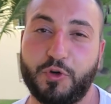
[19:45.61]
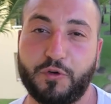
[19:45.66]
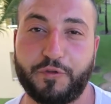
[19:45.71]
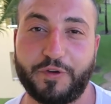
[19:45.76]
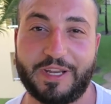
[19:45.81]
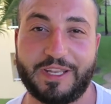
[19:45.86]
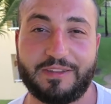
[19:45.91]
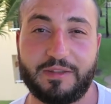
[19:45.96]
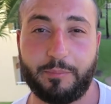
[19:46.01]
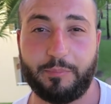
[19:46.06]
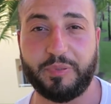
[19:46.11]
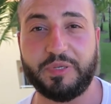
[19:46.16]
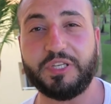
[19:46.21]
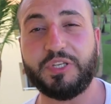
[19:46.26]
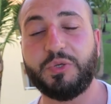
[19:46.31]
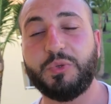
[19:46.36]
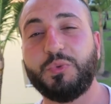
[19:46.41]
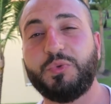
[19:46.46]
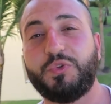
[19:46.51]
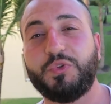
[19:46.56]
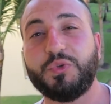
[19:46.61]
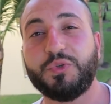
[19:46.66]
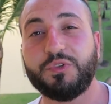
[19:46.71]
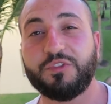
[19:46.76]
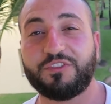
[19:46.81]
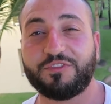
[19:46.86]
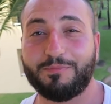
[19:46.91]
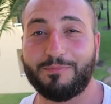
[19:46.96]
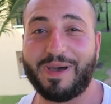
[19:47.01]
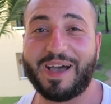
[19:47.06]
Don't forget to be you, do
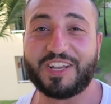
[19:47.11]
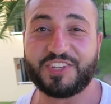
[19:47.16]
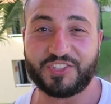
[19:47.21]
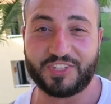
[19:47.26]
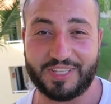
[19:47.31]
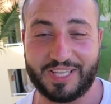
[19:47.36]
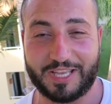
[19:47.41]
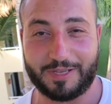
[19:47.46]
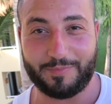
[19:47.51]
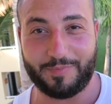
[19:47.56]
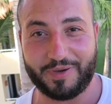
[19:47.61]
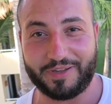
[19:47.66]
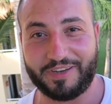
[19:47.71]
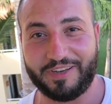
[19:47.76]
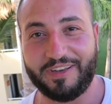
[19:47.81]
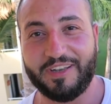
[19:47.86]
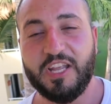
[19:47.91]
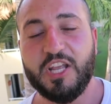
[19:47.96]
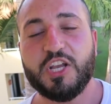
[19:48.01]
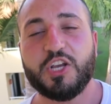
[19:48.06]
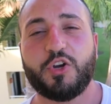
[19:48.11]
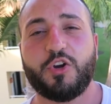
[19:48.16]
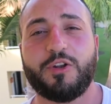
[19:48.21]
you, smash the like button.